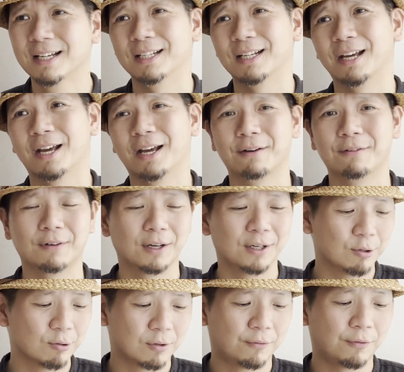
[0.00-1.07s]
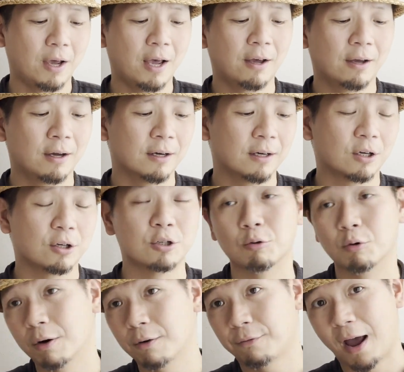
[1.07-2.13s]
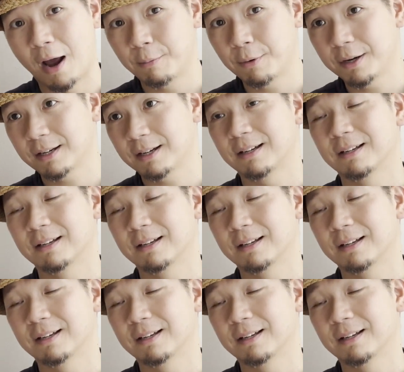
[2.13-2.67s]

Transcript: They have used Koduro fabric,